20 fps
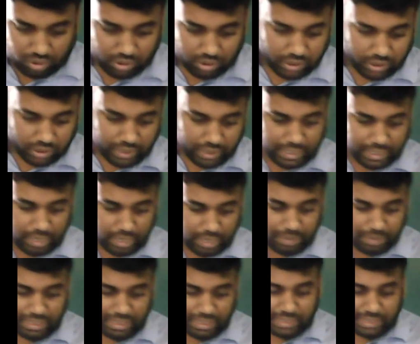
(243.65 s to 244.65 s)
Again, I have
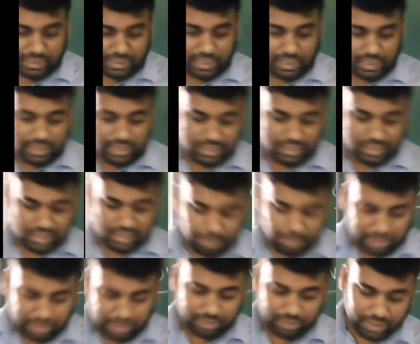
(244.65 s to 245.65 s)
electric current is
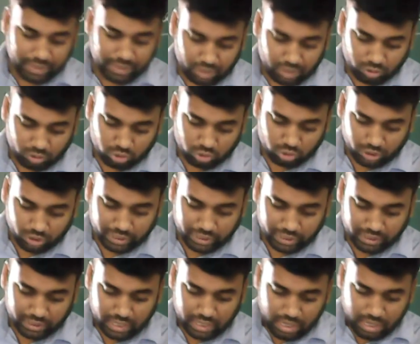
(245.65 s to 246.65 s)
supplied by a householding
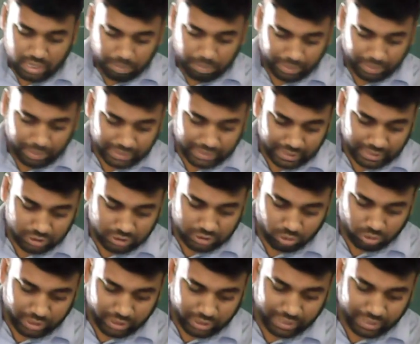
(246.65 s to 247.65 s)
by the
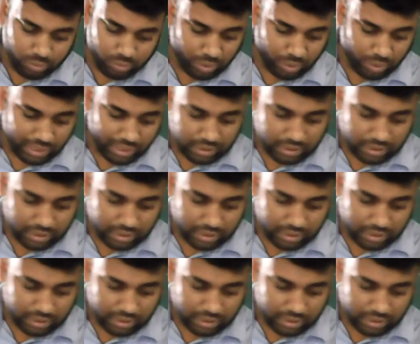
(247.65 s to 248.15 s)
insulating wire